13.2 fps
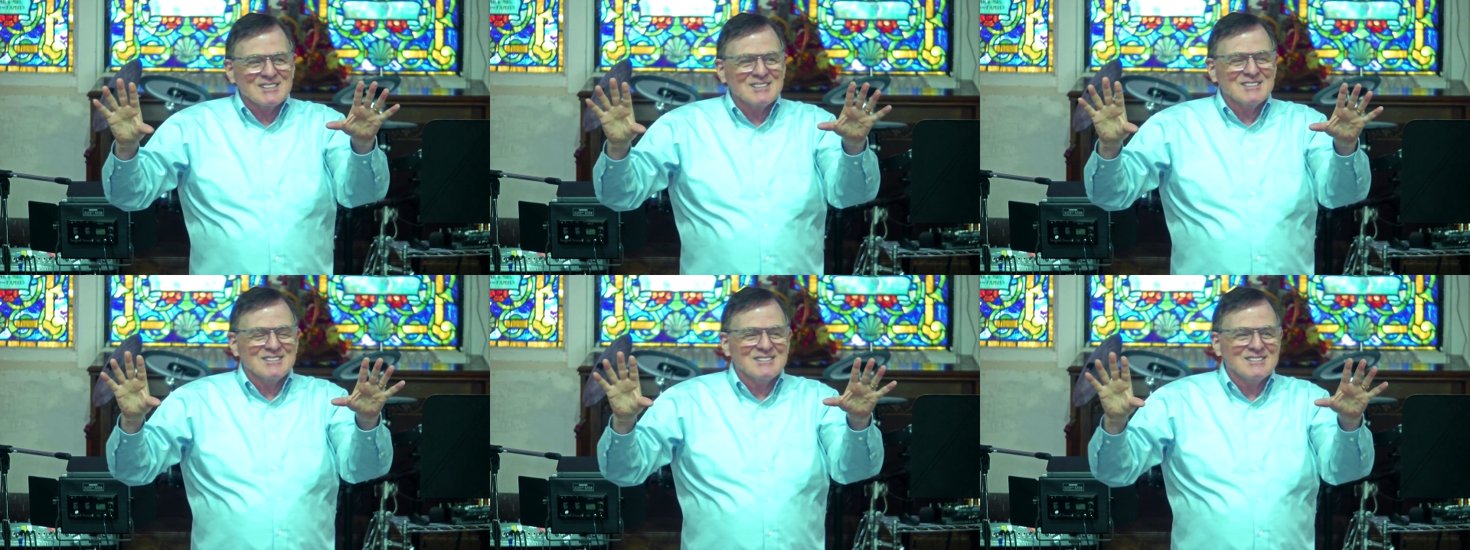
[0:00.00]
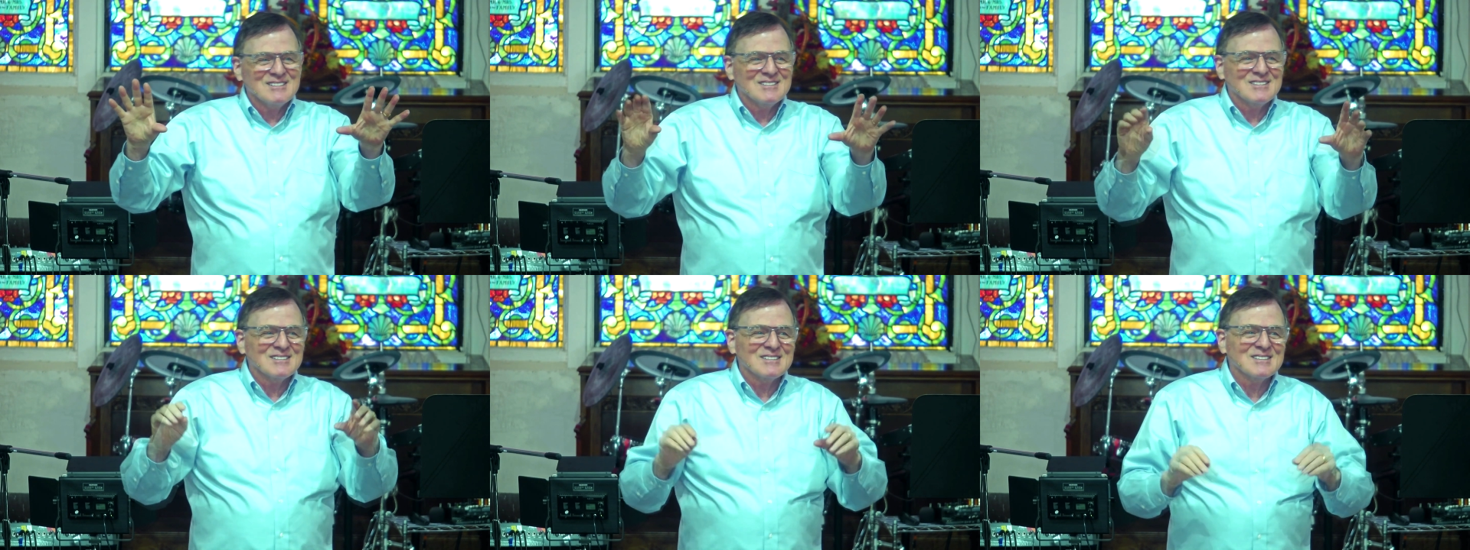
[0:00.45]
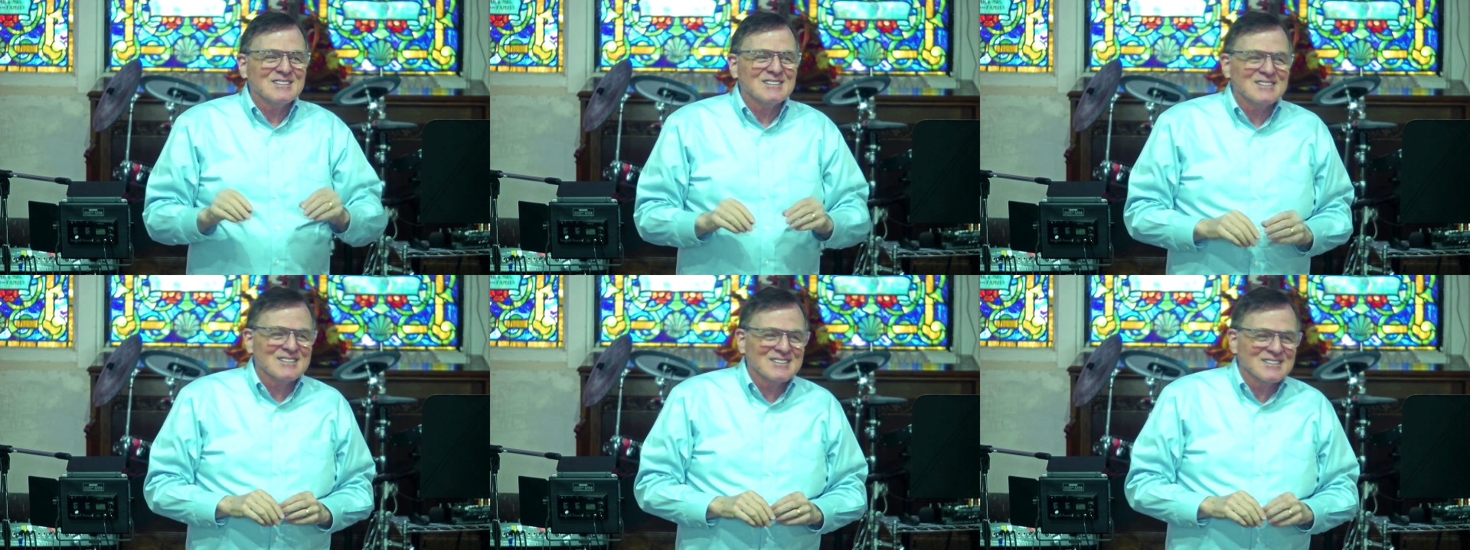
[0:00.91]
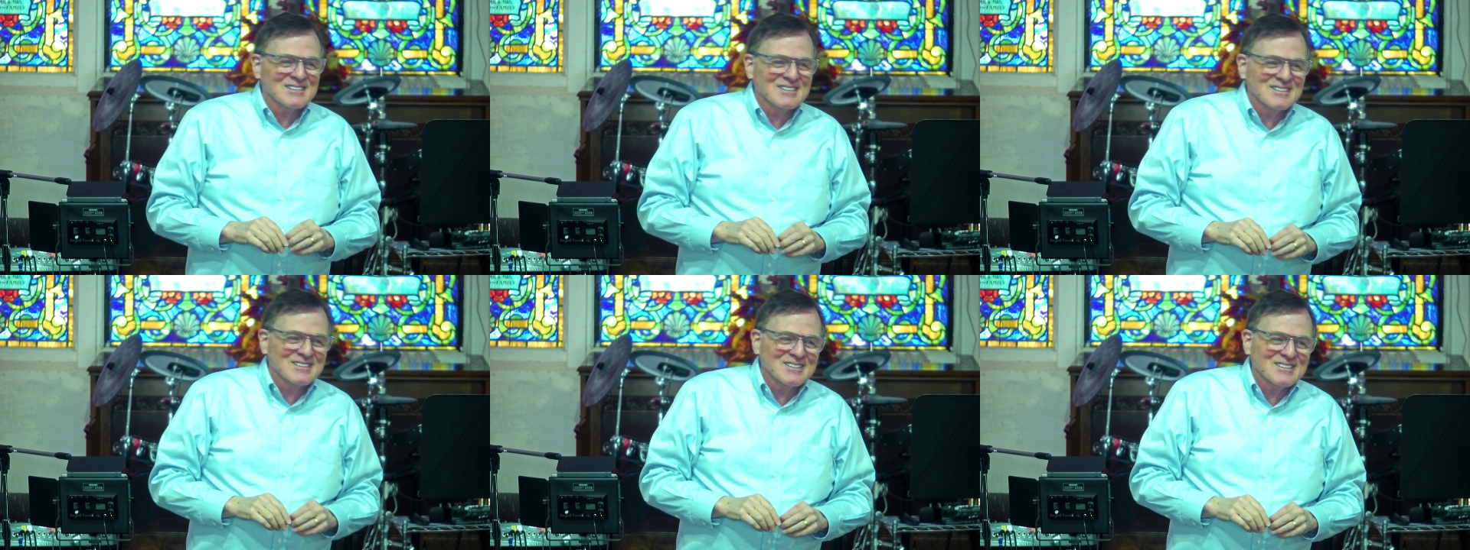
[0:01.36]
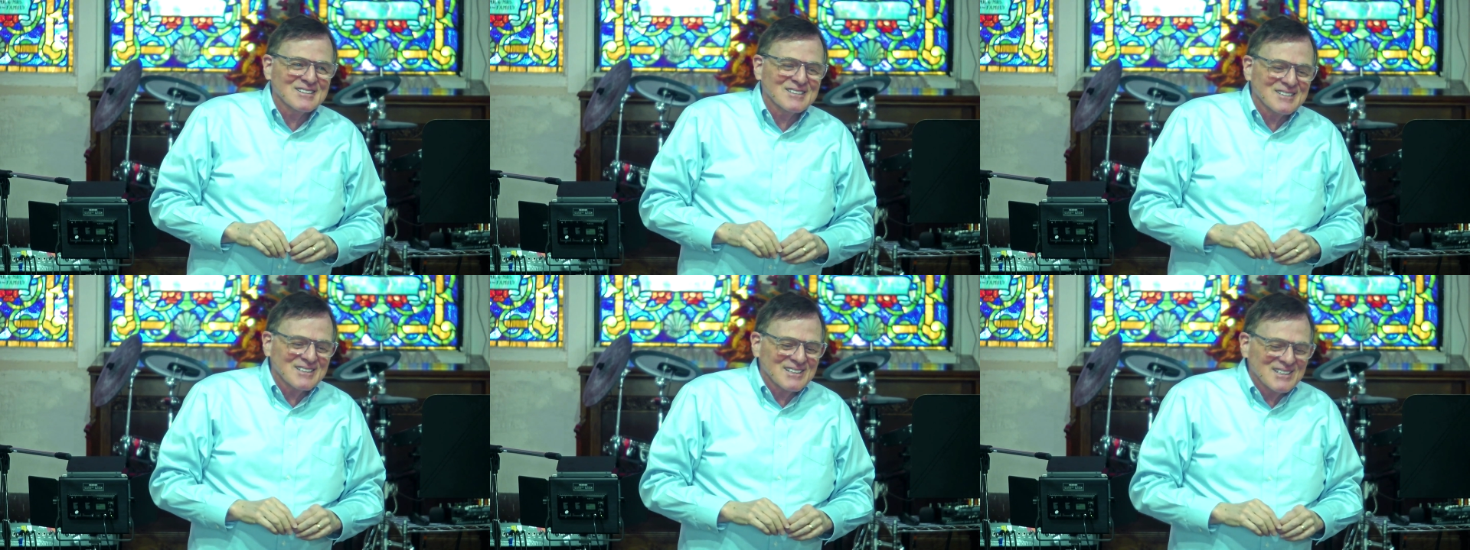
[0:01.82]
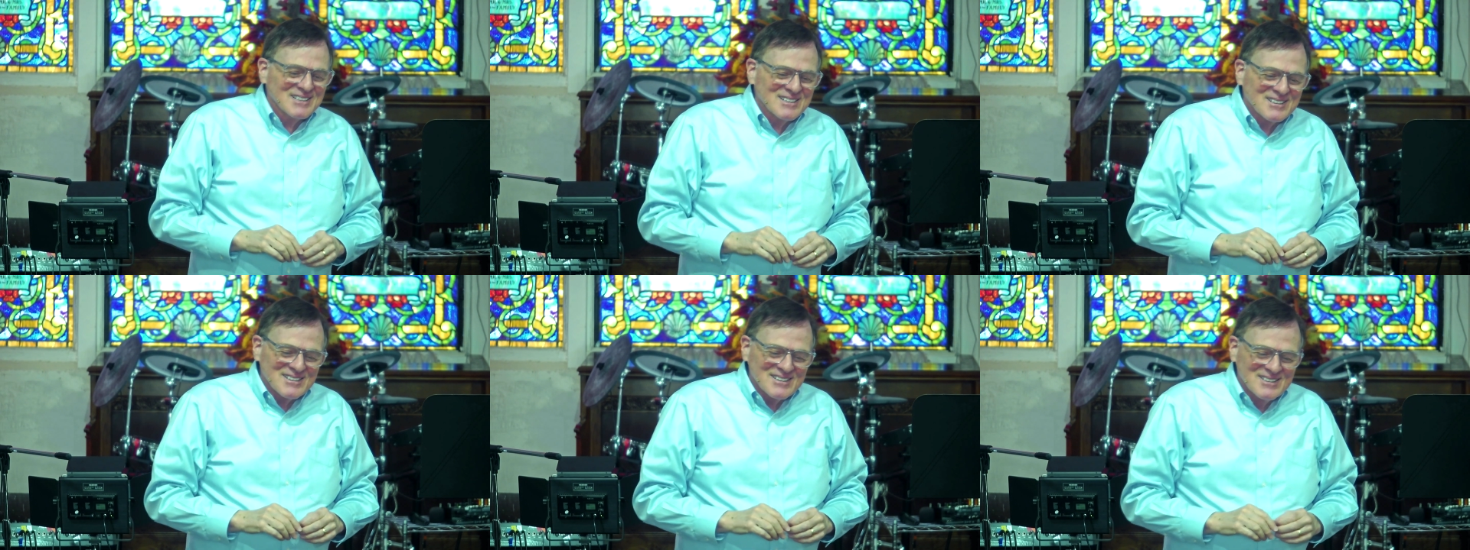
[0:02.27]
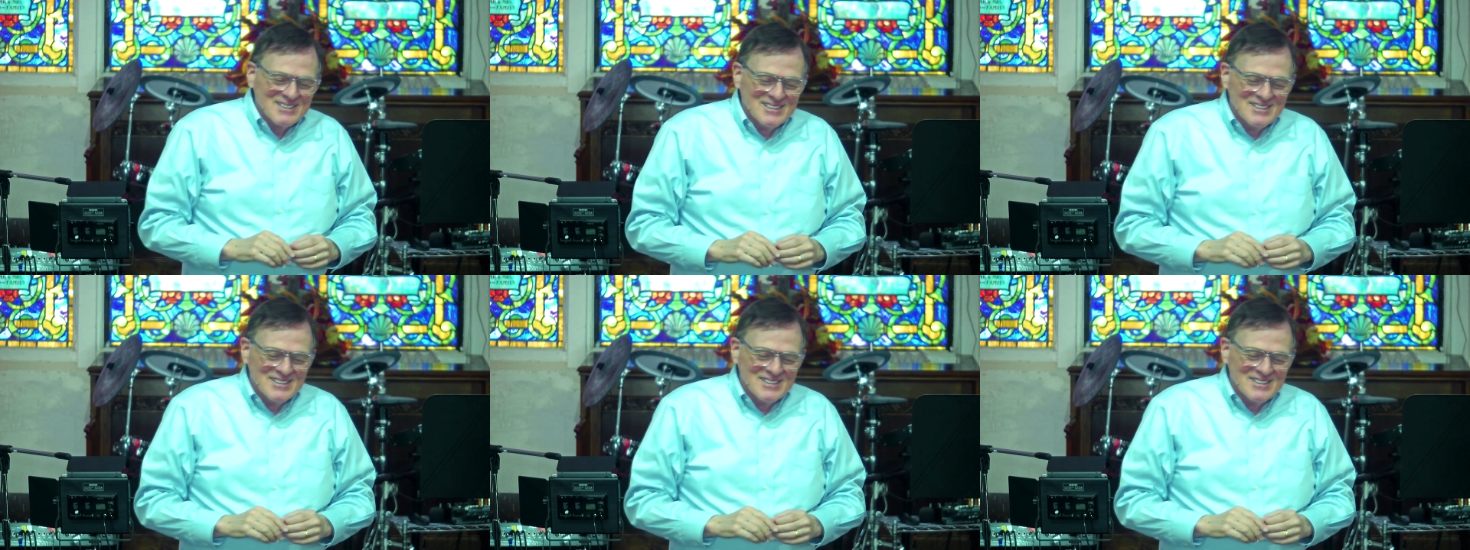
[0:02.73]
No one is speaking in this clip.